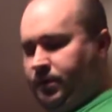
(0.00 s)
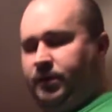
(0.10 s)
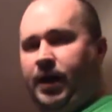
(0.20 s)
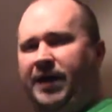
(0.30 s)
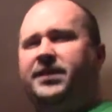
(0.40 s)

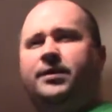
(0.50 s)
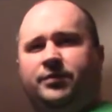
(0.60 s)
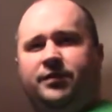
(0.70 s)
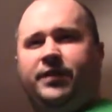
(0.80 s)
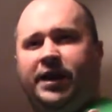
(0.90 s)
I think it
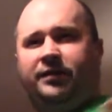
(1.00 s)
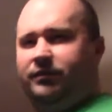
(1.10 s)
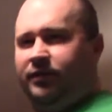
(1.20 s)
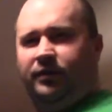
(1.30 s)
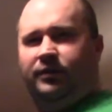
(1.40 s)
was a vacuum
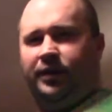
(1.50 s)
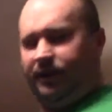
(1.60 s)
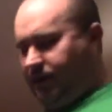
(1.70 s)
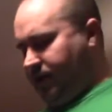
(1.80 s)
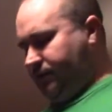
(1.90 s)
seal. I
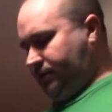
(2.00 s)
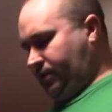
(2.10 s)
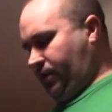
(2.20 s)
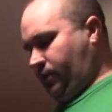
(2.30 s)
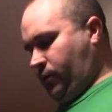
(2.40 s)
think that's
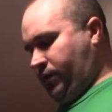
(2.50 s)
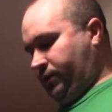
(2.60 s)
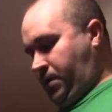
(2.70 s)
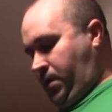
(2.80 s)
all it was.